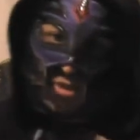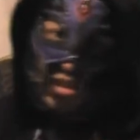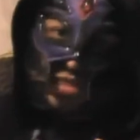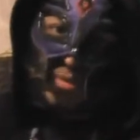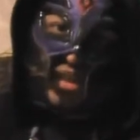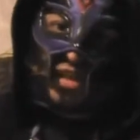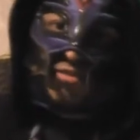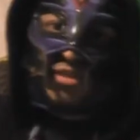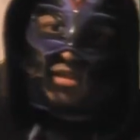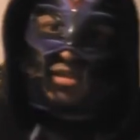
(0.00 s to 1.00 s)
for his
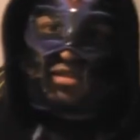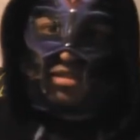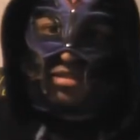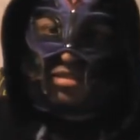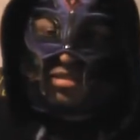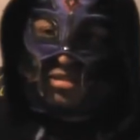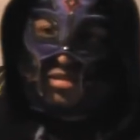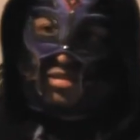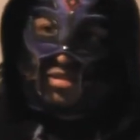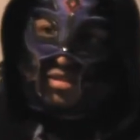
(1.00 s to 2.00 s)
behavior. What
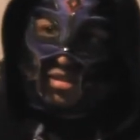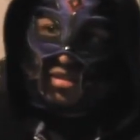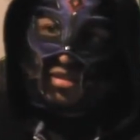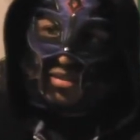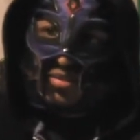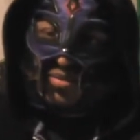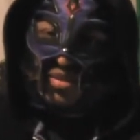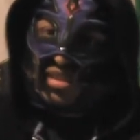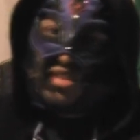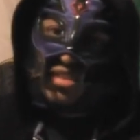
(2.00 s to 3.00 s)
behavior?
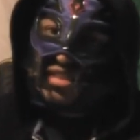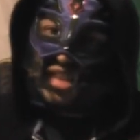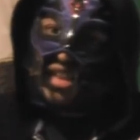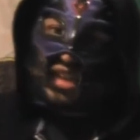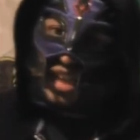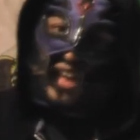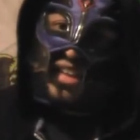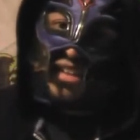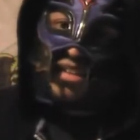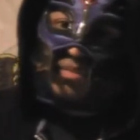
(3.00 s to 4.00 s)
This is not
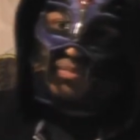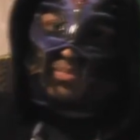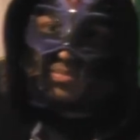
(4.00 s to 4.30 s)
like him.